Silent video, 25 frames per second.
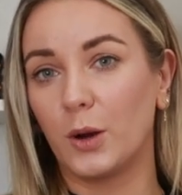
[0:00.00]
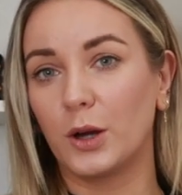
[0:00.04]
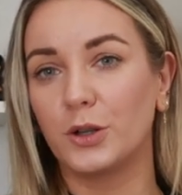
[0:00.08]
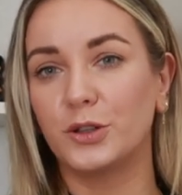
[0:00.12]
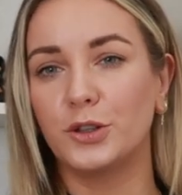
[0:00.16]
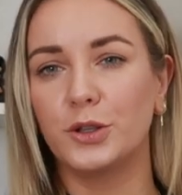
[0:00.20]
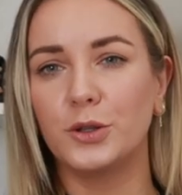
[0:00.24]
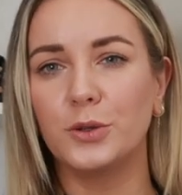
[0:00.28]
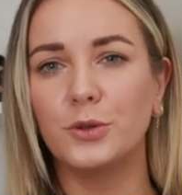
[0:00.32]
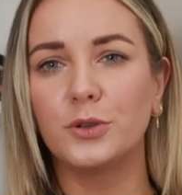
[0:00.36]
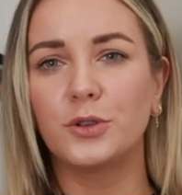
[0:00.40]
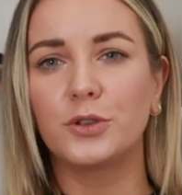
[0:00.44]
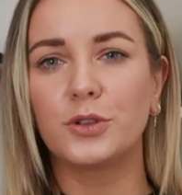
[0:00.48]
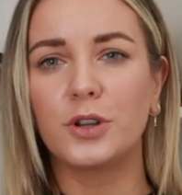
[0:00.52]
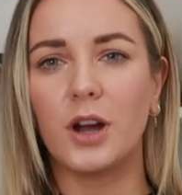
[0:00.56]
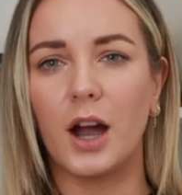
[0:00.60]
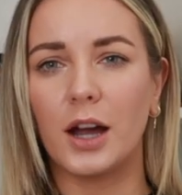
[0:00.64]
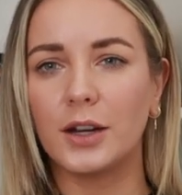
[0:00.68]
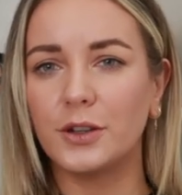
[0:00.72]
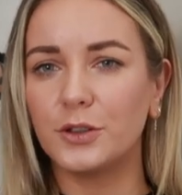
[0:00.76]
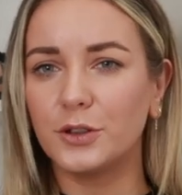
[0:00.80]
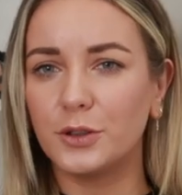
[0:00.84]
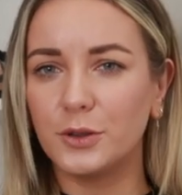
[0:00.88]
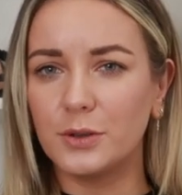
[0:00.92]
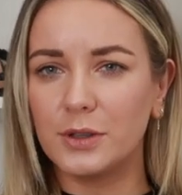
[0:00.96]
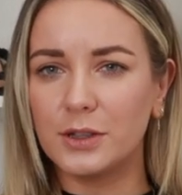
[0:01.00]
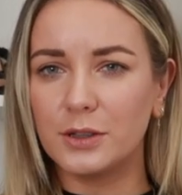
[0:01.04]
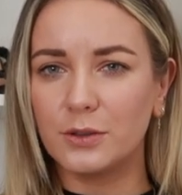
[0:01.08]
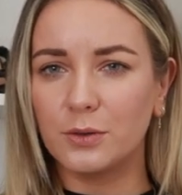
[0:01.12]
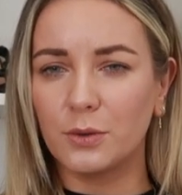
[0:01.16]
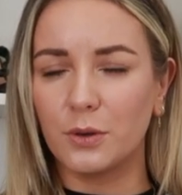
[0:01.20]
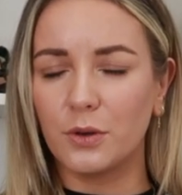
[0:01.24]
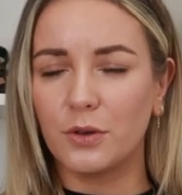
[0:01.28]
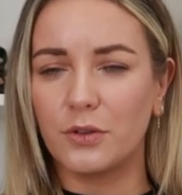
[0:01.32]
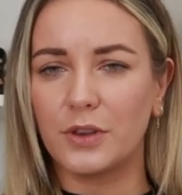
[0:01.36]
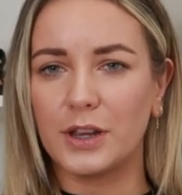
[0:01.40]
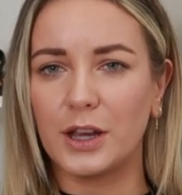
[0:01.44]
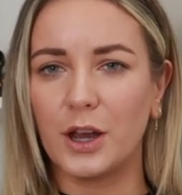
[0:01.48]
I do kind of do this
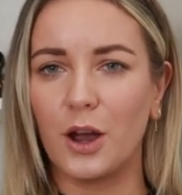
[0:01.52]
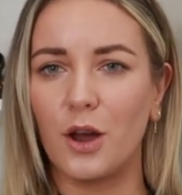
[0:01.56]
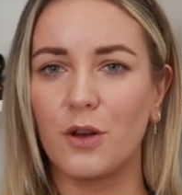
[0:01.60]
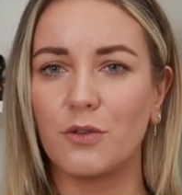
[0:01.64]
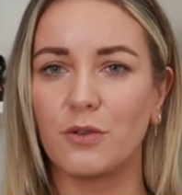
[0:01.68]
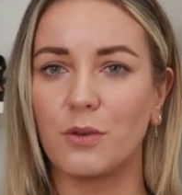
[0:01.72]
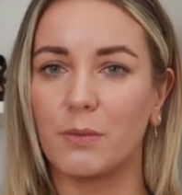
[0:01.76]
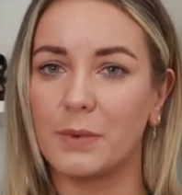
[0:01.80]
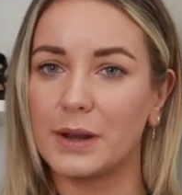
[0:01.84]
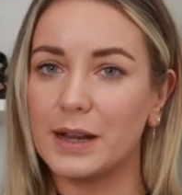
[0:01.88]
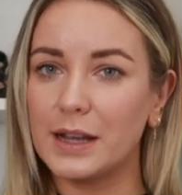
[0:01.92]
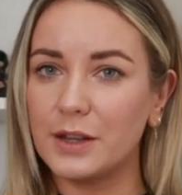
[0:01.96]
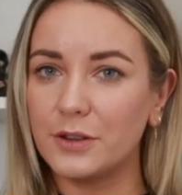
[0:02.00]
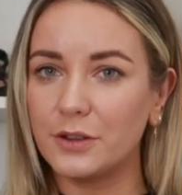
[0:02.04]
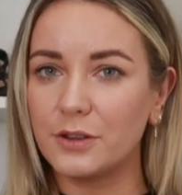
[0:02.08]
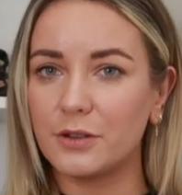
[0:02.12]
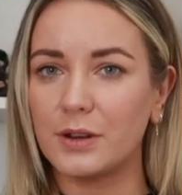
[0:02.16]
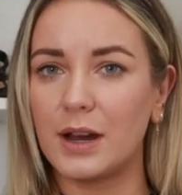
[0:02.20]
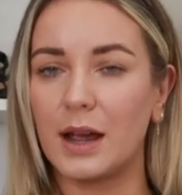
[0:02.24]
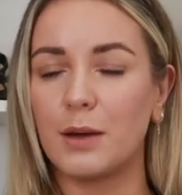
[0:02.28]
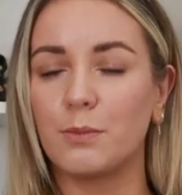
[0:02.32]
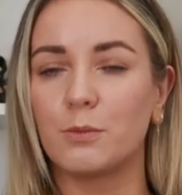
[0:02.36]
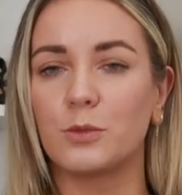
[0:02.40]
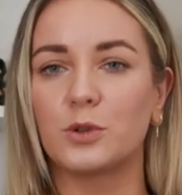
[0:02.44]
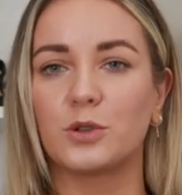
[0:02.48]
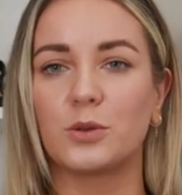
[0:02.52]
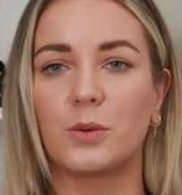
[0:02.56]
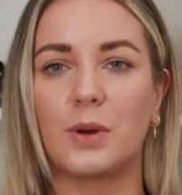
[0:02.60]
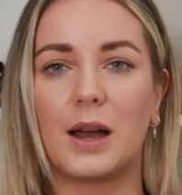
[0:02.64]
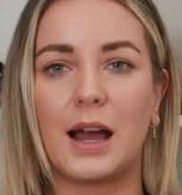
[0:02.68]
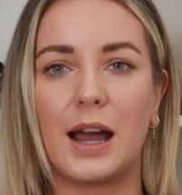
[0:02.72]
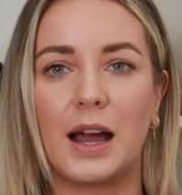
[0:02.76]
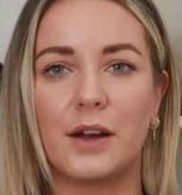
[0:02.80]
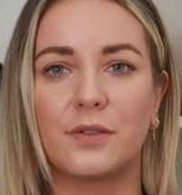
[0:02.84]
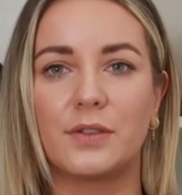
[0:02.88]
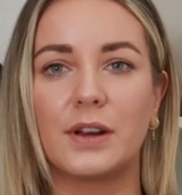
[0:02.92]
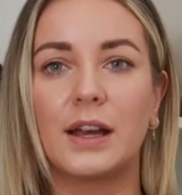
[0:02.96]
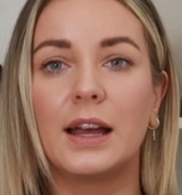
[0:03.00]
sort of thing over on my Instagram, which I'll
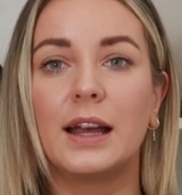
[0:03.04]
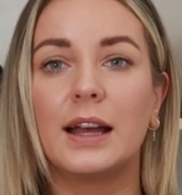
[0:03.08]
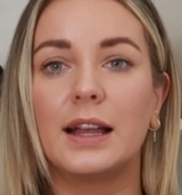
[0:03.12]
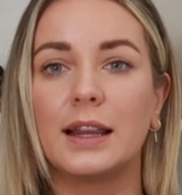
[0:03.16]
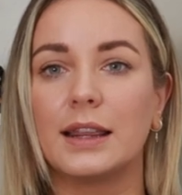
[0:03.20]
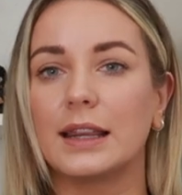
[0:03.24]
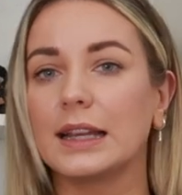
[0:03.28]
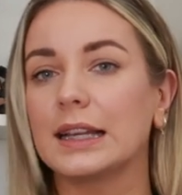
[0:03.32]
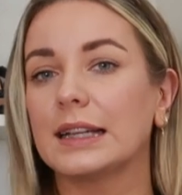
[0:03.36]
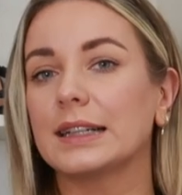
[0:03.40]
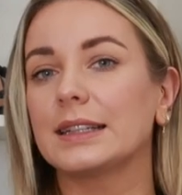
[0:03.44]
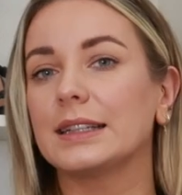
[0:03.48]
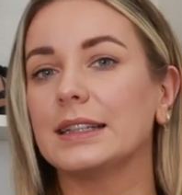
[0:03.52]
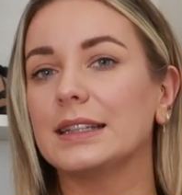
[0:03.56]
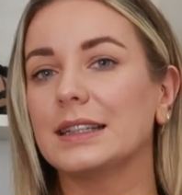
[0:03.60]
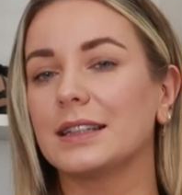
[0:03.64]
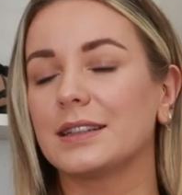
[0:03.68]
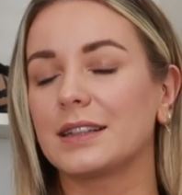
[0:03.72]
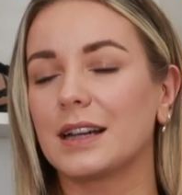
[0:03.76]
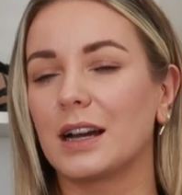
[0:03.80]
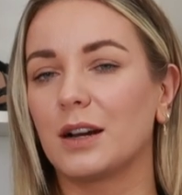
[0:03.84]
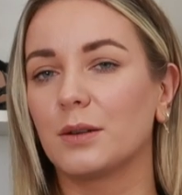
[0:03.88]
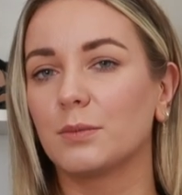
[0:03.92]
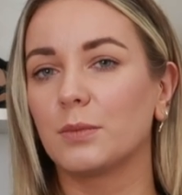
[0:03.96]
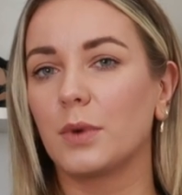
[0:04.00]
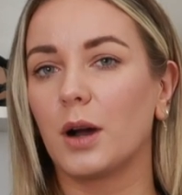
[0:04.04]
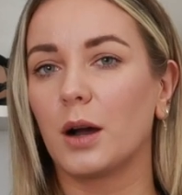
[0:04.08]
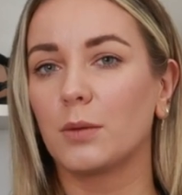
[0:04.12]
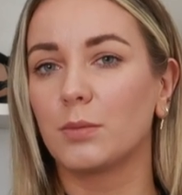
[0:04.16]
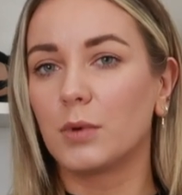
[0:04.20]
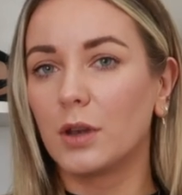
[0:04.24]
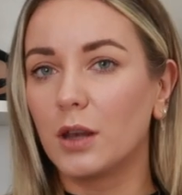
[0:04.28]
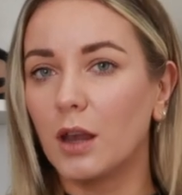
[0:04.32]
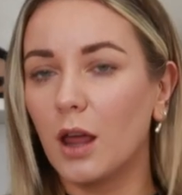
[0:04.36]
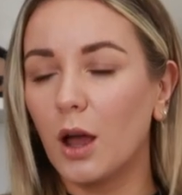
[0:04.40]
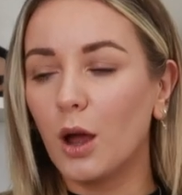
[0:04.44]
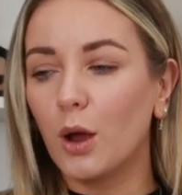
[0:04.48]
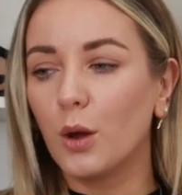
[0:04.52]
have linked in the down bar
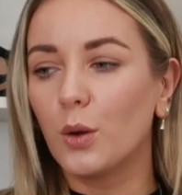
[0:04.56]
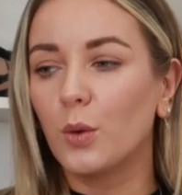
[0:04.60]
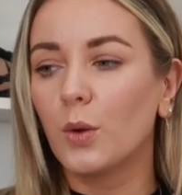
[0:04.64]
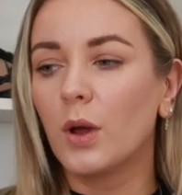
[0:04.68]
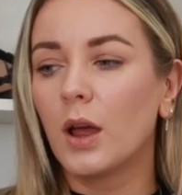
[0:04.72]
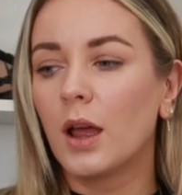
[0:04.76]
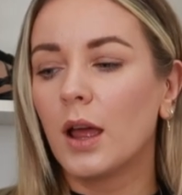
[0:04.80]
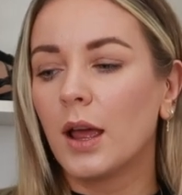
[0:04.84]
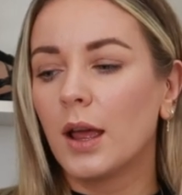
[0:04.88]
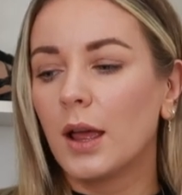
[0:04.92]
below.